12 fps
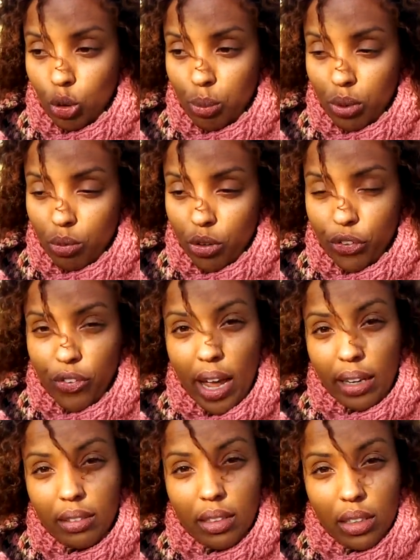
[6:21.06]
To be
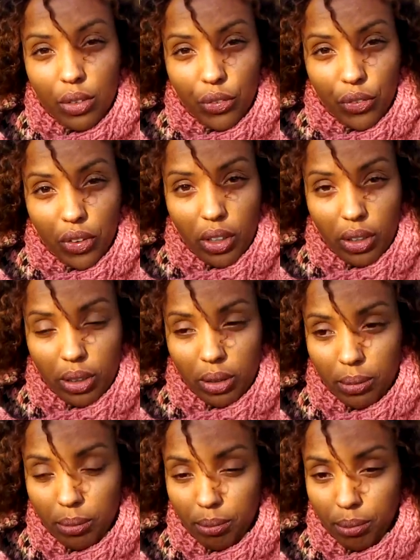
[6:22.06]
reflecting in fear.